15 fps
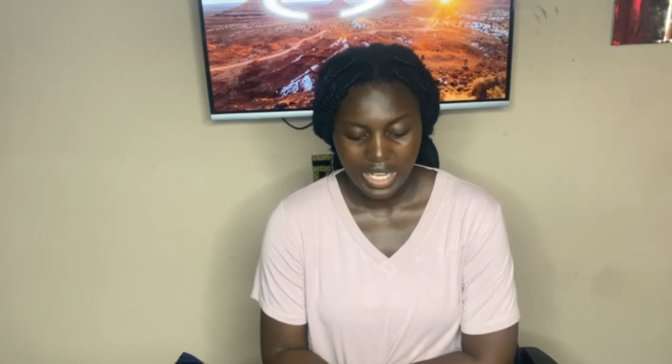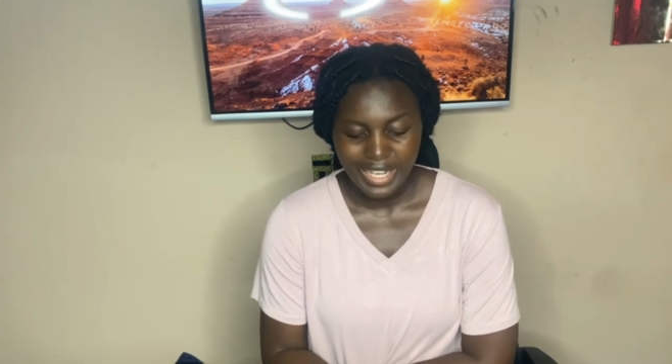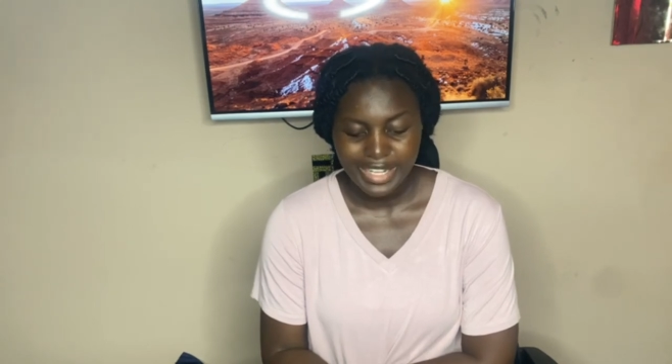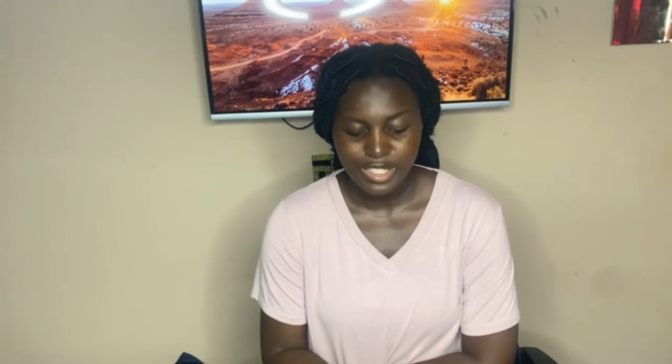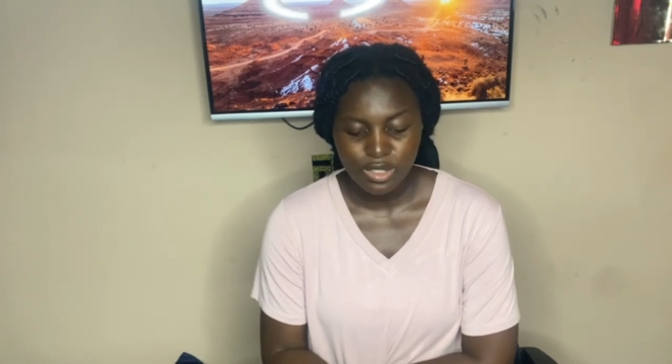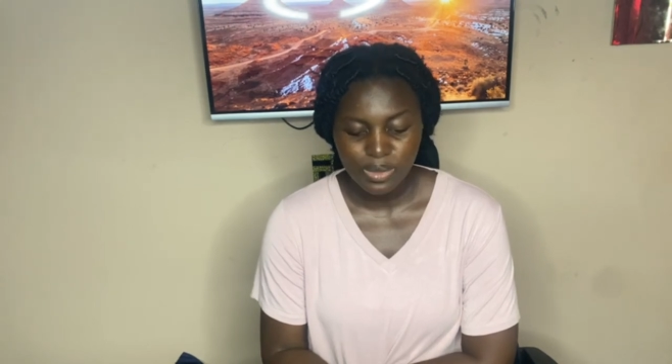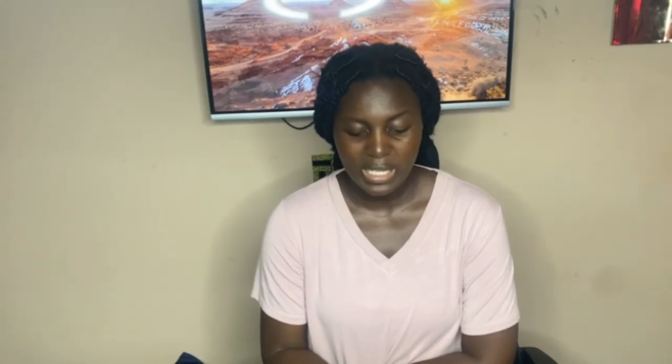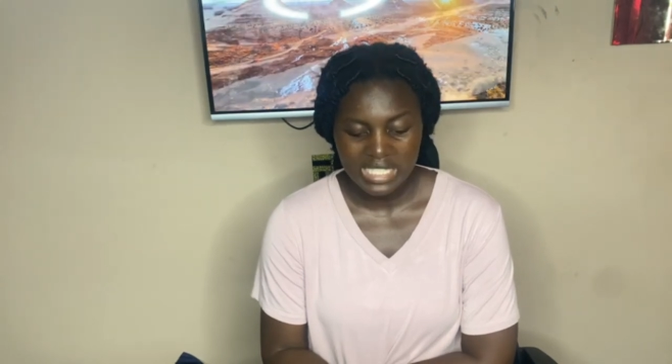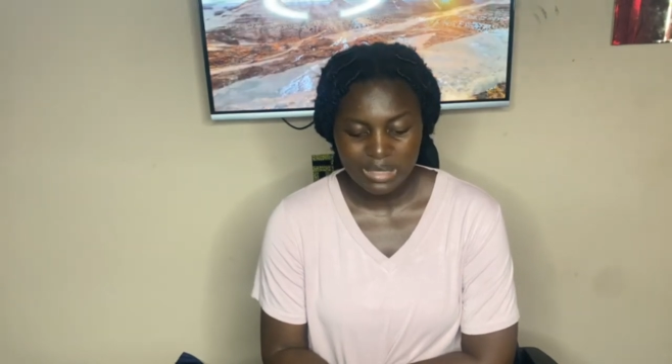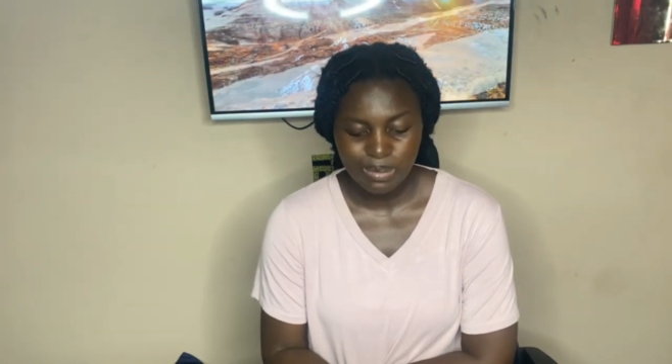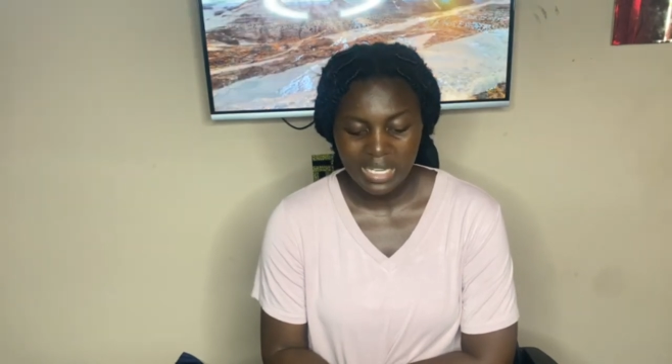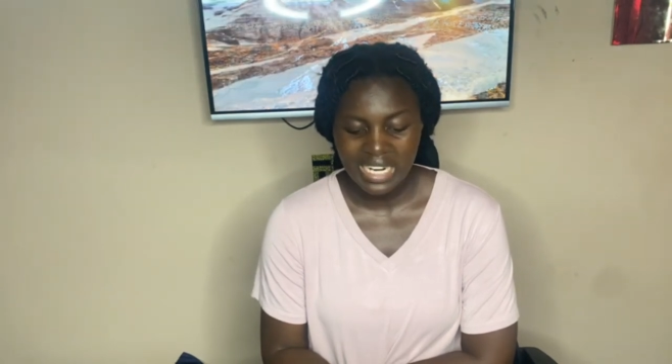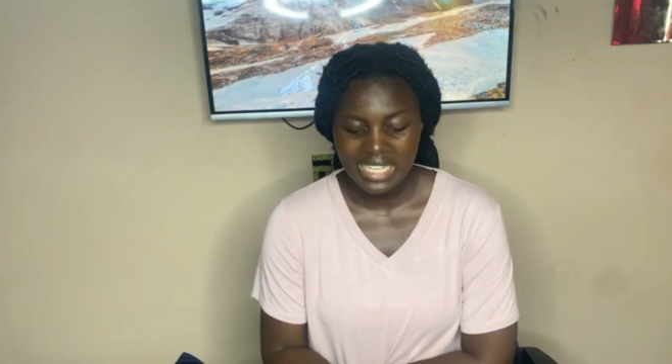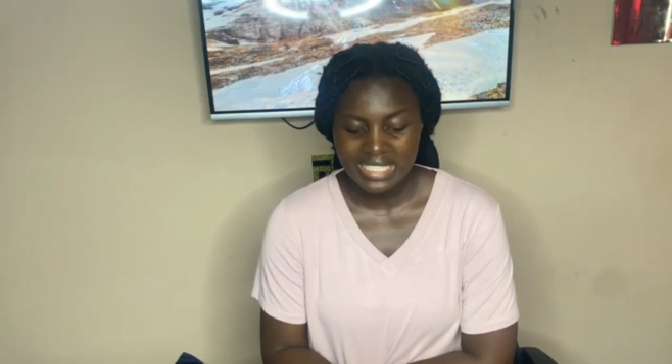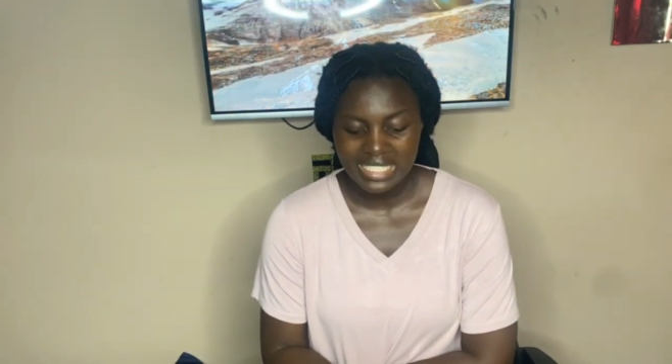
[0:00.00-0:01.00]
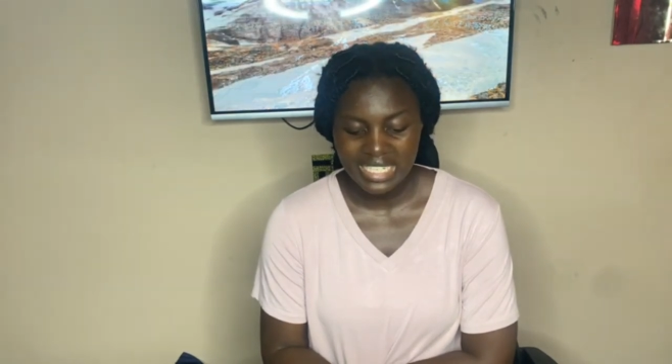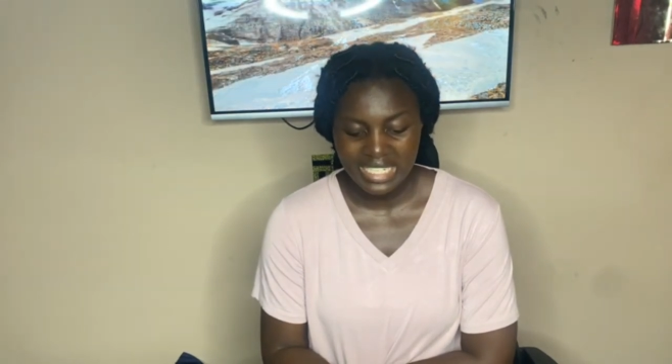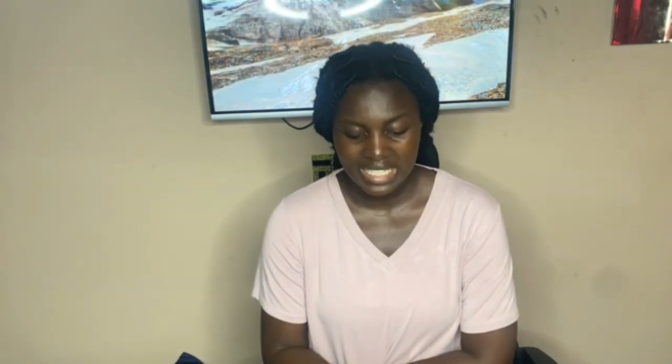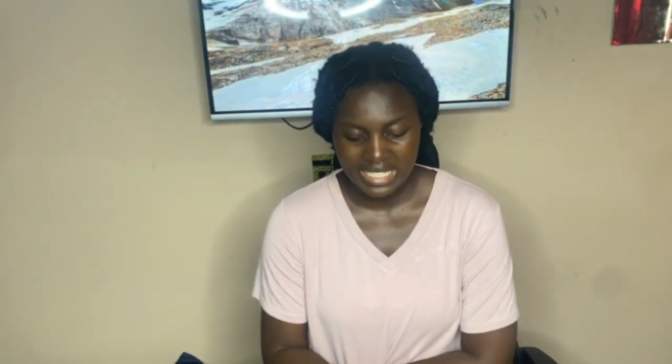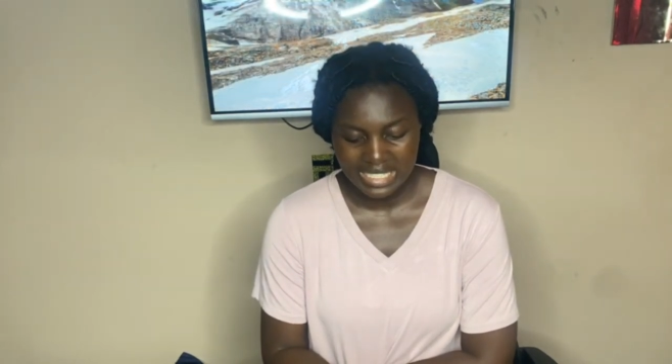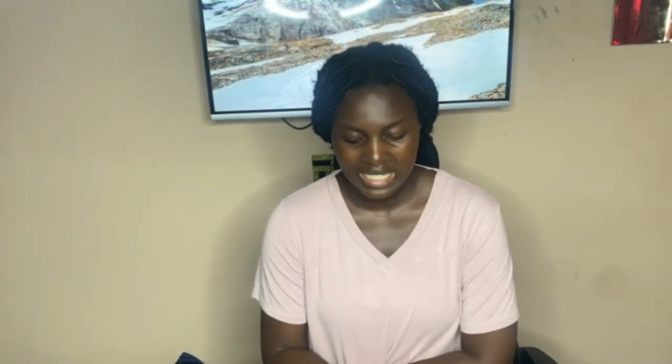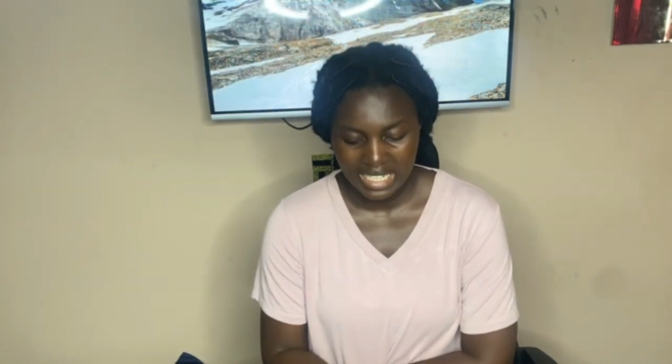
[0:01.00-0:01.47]
and to expel at
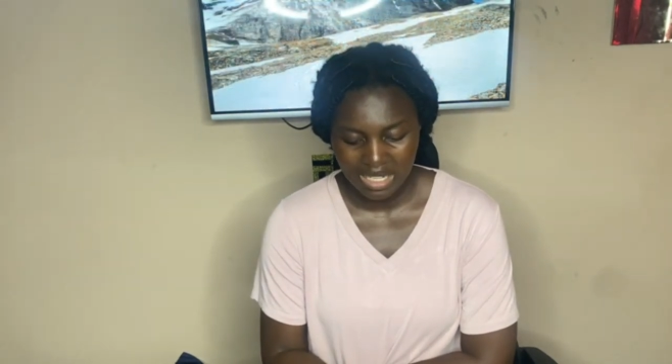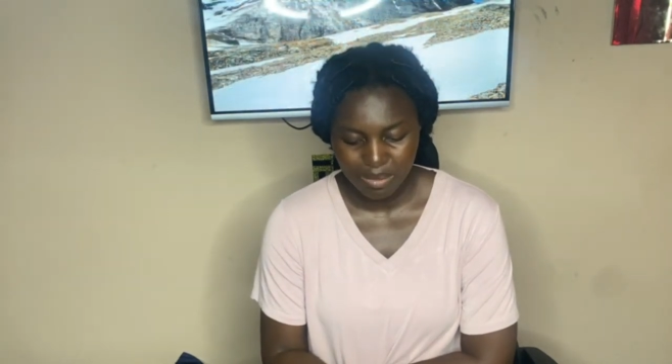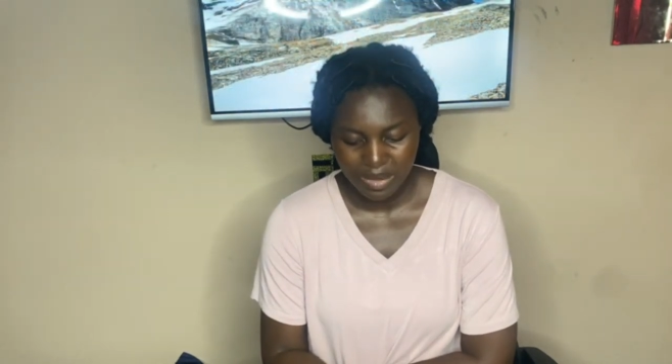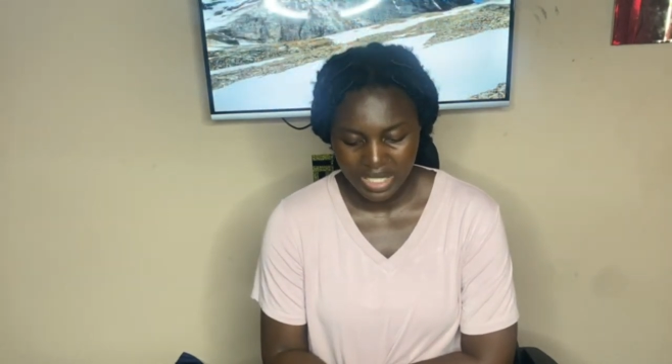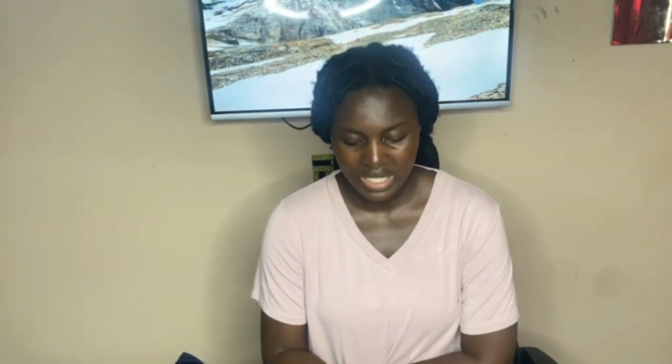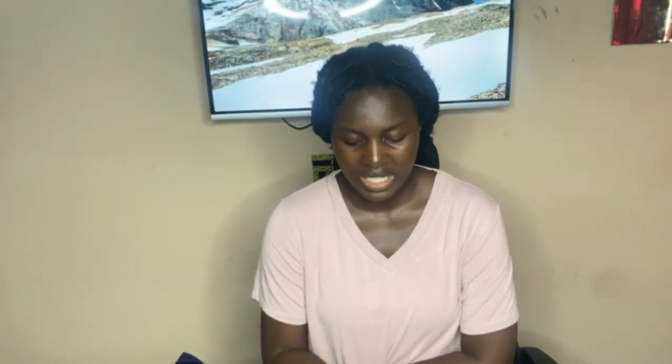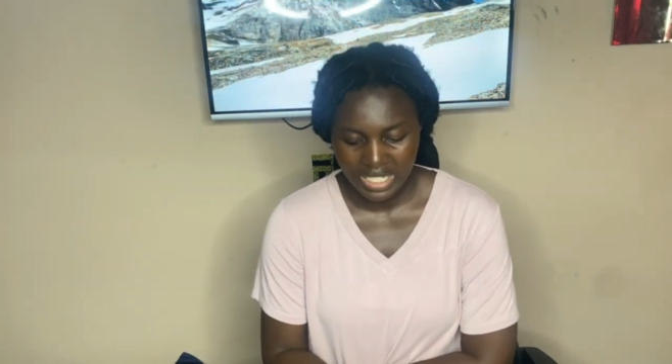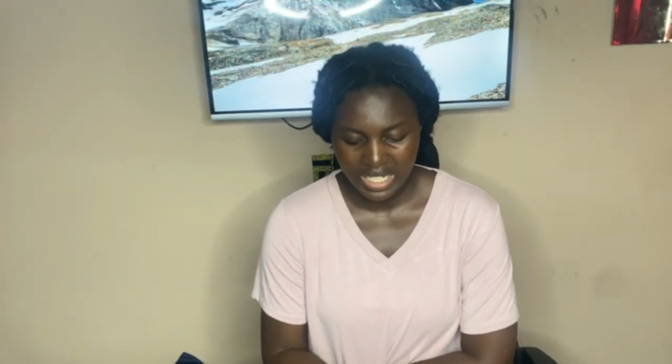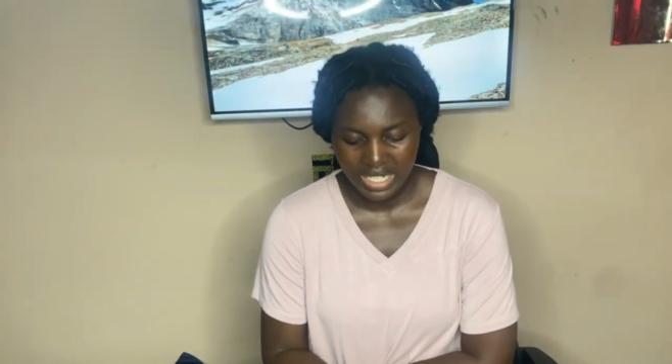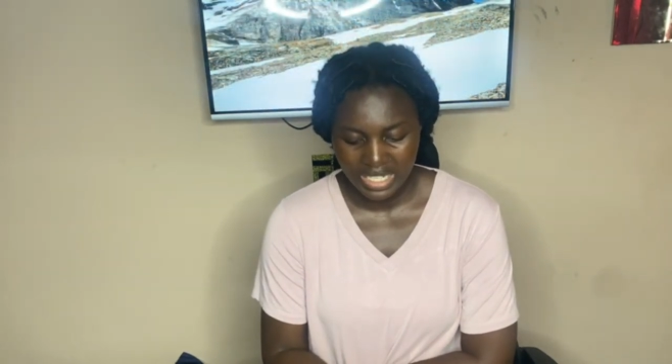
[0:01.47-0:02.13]
any time any